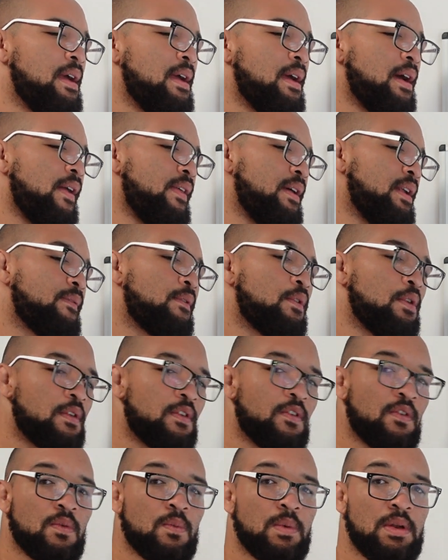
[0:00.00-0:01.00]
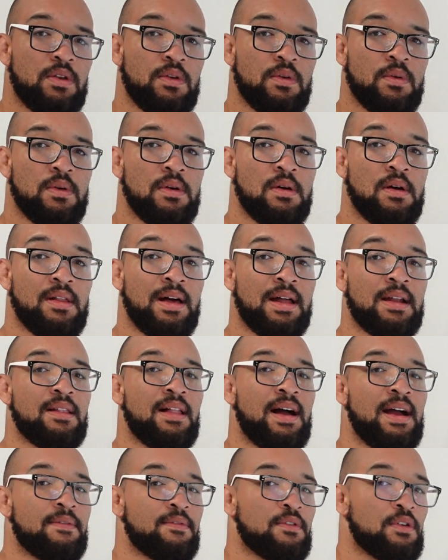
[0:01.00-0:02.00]
And then, of course, we do a lot of
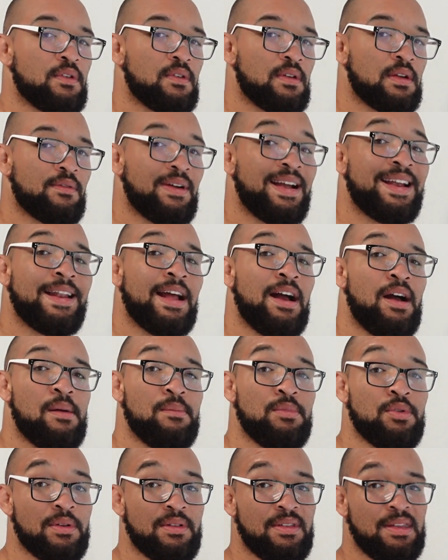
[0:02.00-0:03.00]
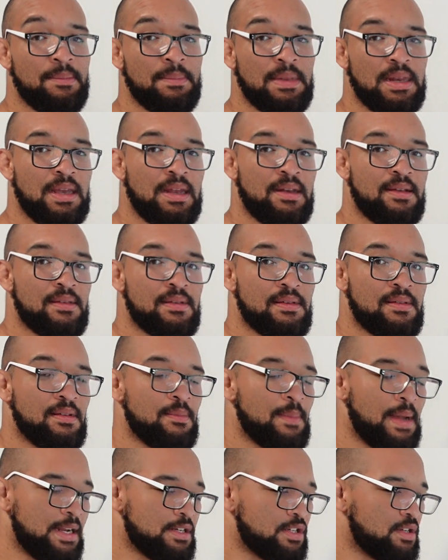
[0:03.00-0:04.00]
live rolling. Right now, I'm doing 10-minute ADCC
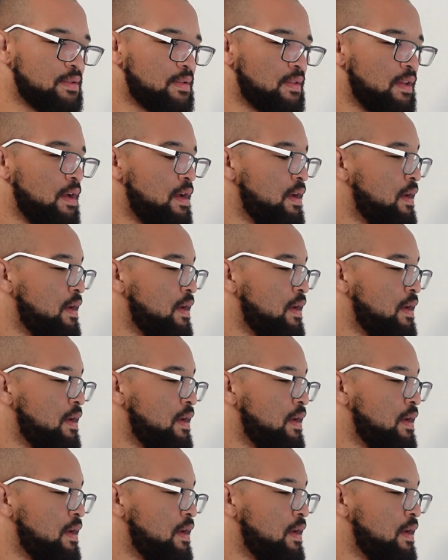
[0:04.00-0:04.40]
matches